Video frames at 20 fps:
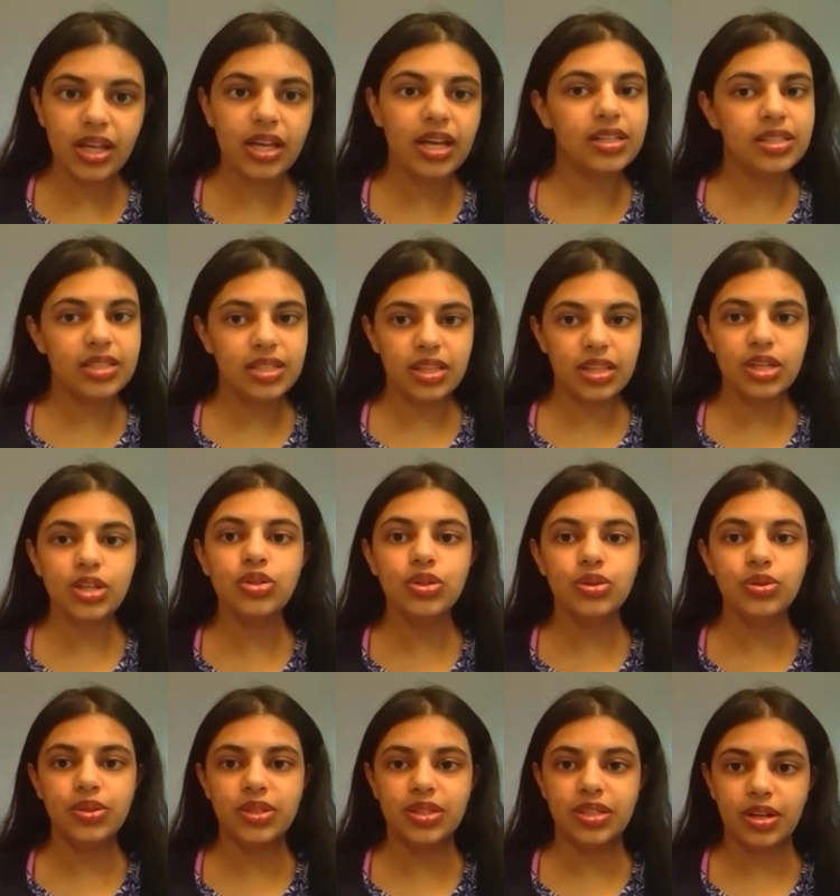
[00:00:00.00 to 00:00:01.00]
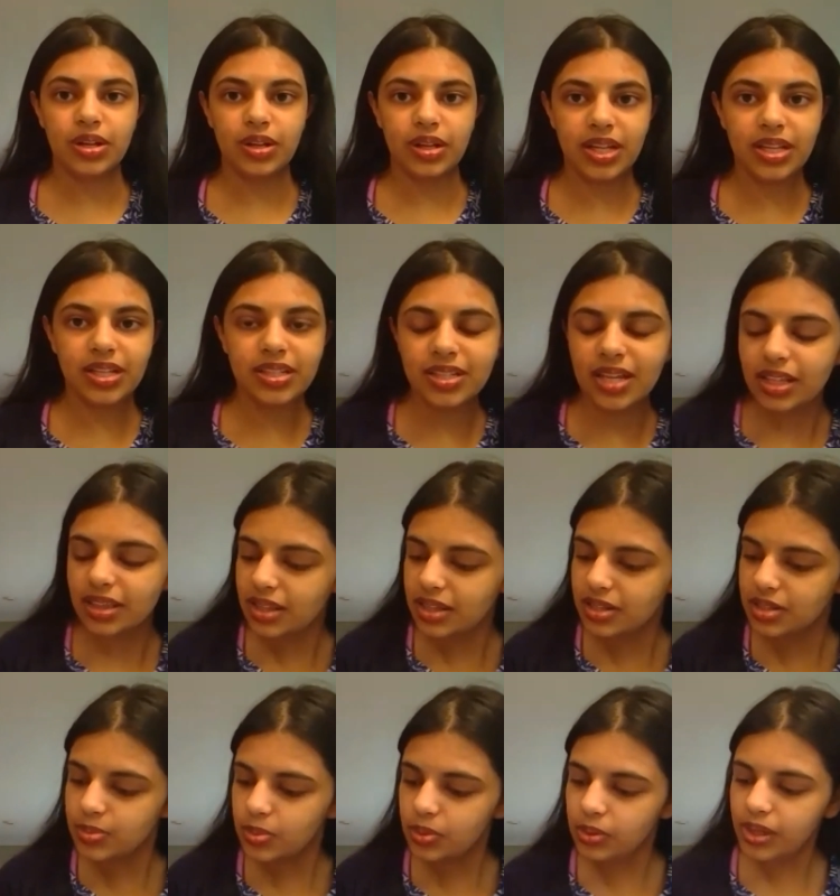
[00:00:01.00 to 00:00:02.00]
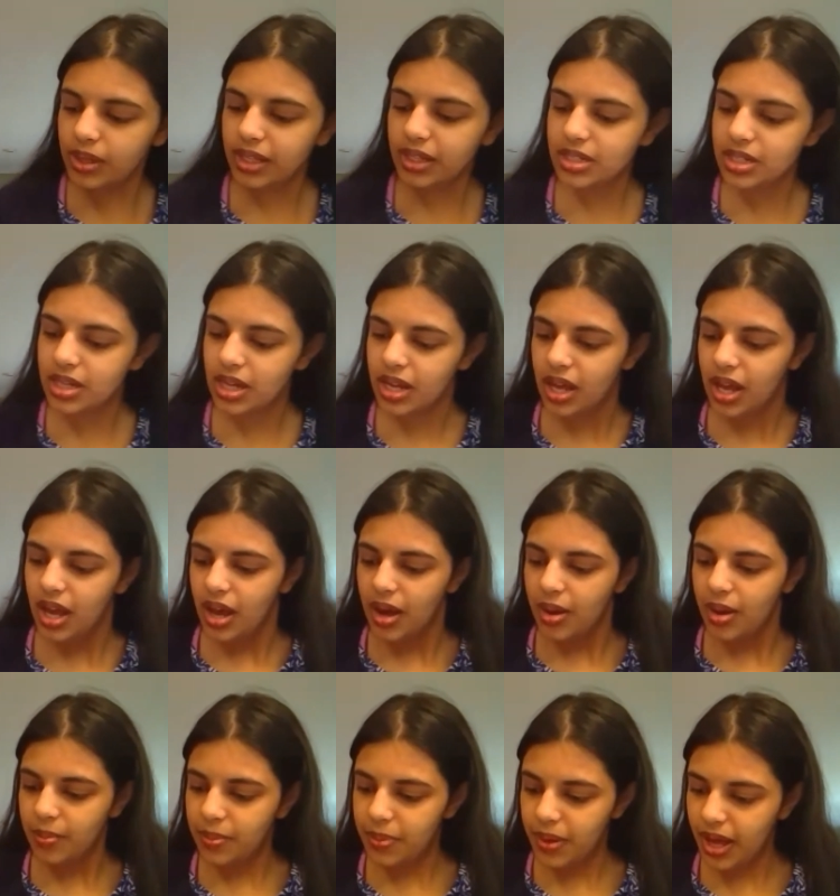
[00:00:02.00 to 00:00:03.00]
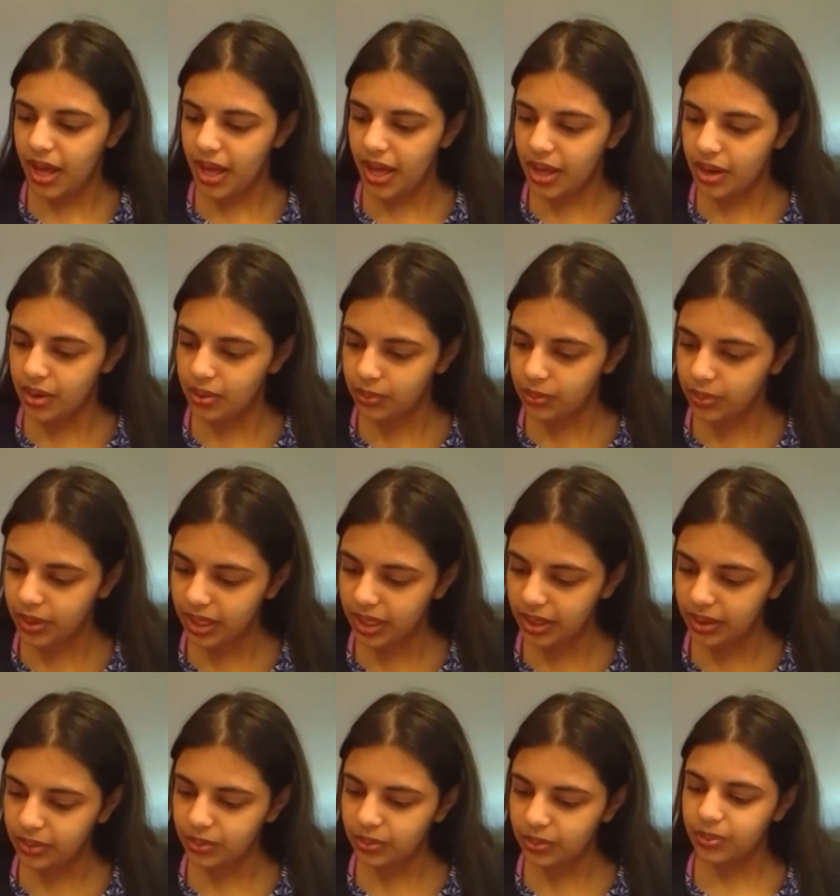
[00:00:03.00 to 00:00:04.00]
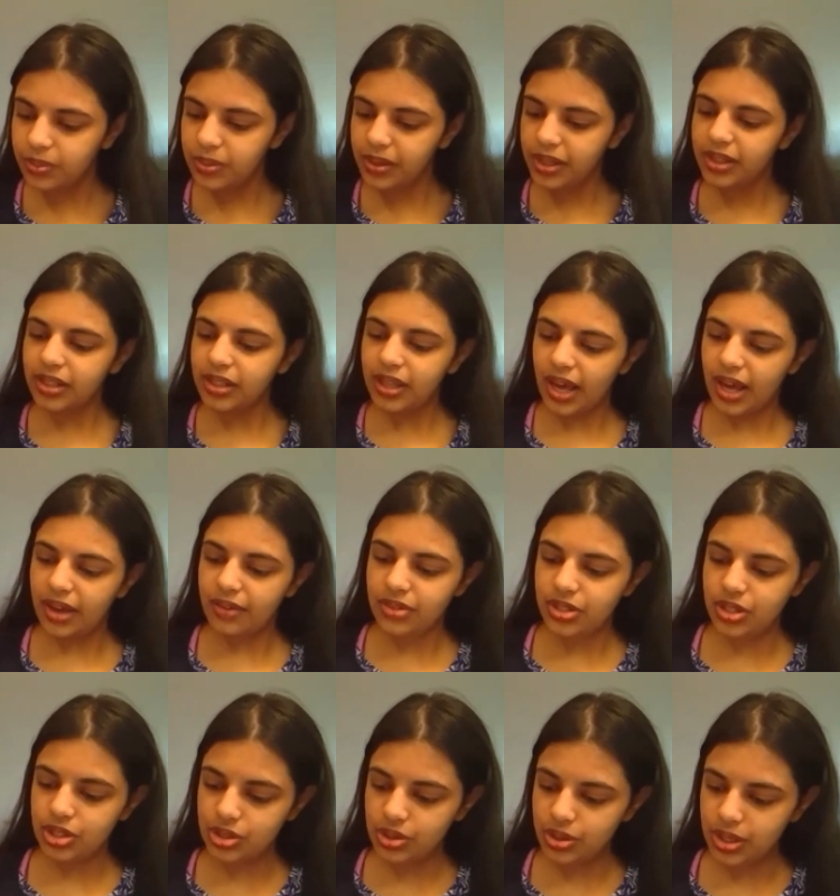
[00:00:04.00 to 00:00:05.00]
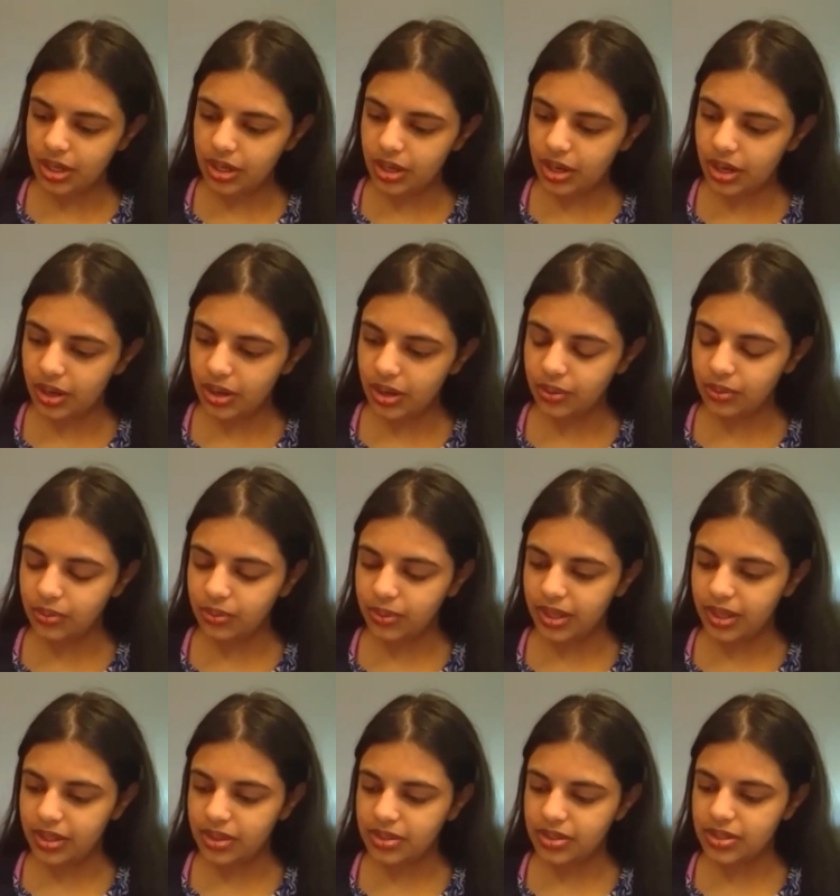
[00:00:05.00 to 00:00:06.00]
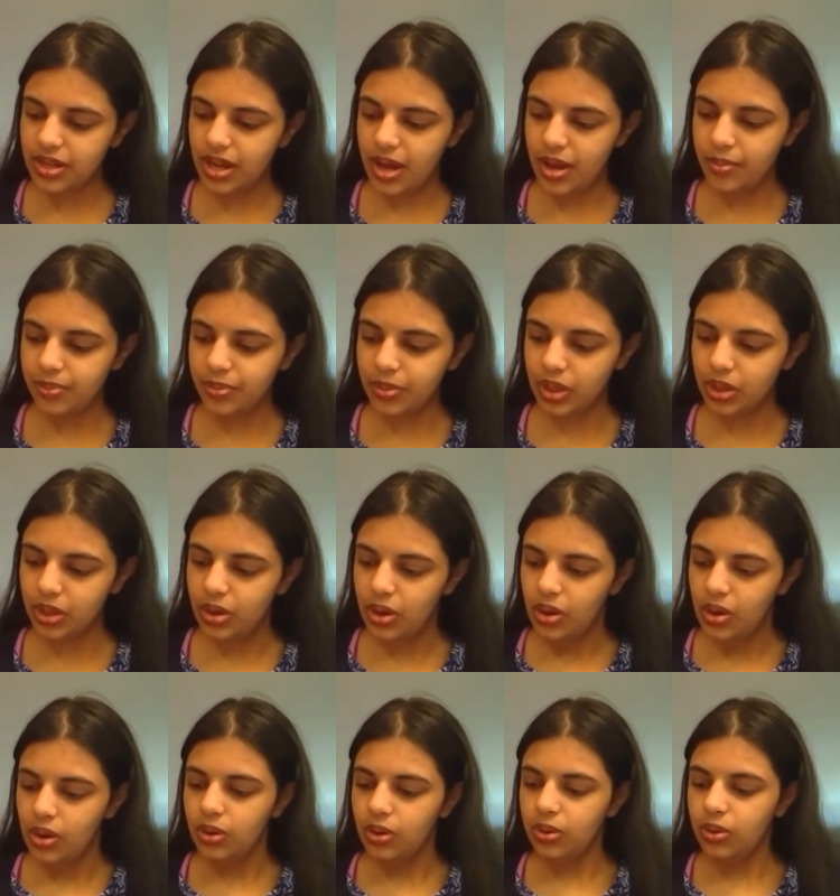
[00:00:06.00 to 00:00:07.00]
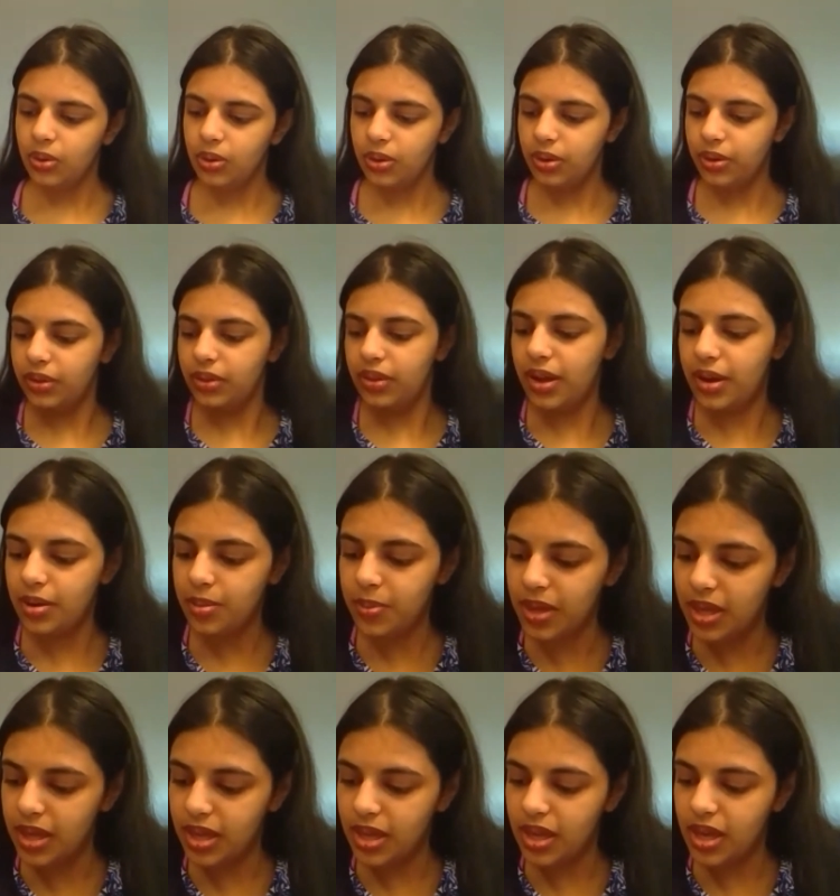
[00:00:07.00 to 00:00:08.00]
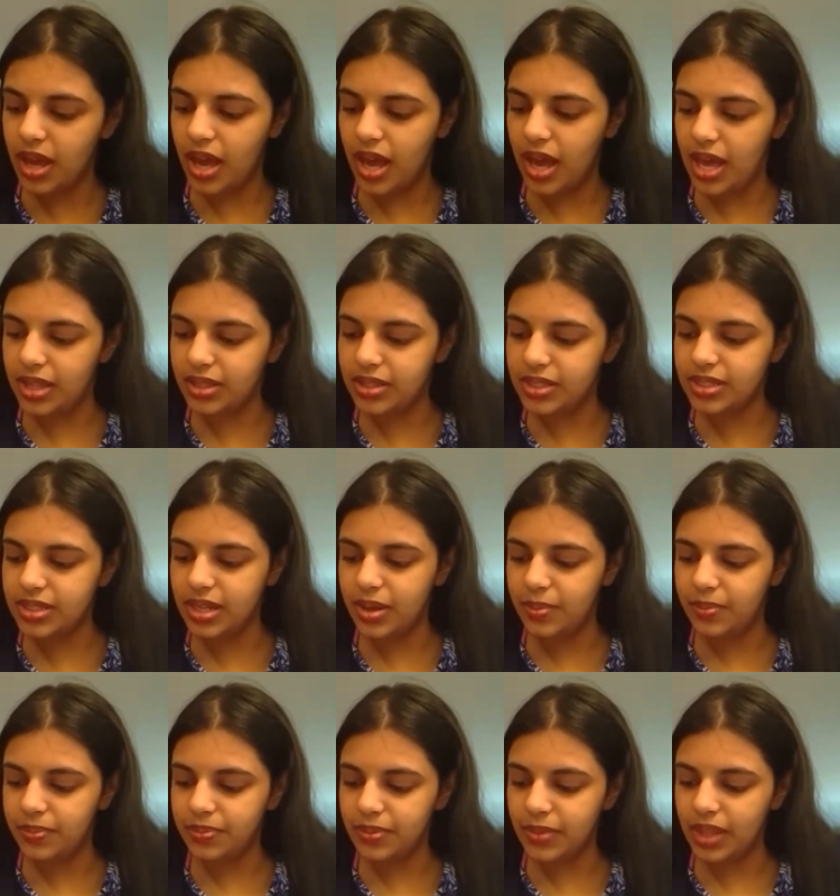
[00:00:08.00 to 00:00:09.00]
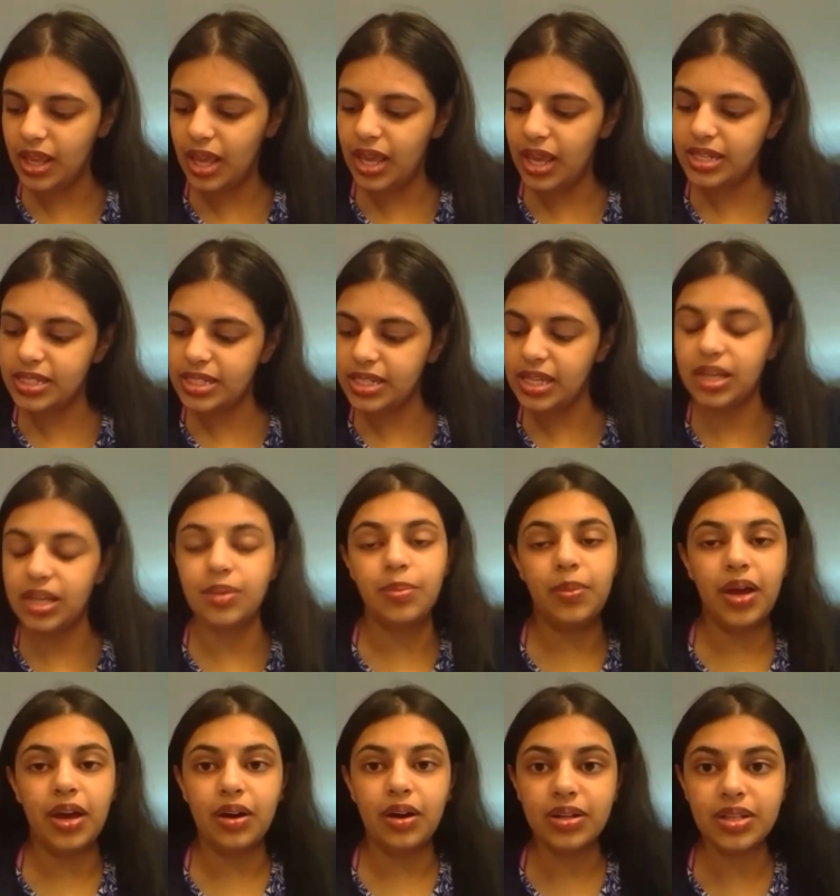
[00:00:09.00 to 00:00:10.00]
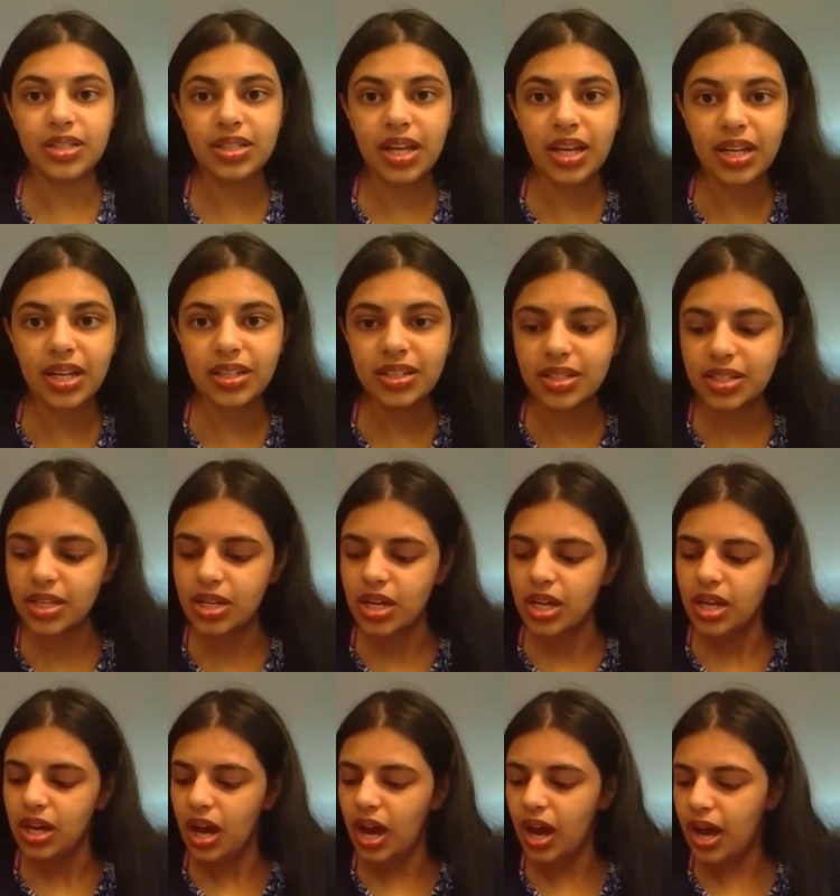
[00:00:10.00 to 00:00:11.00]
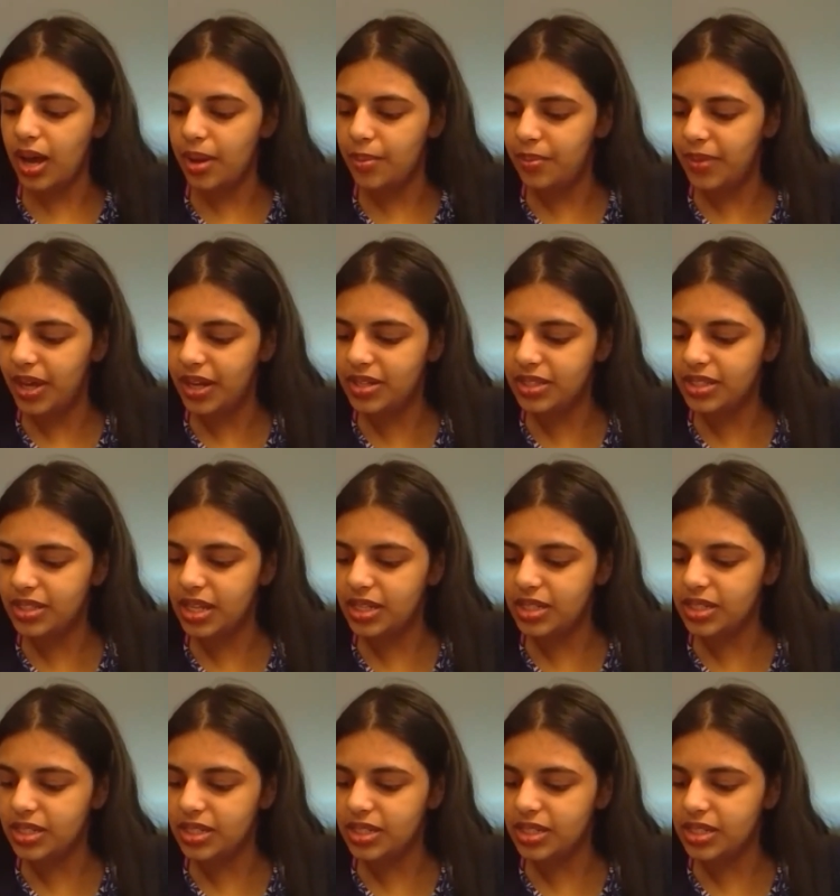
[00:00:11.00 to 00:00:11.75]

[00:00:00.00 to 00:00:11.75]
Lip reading: It's nothing too serious at this point, but we will have to treat her with some oral therapy and some anti-parasite medicines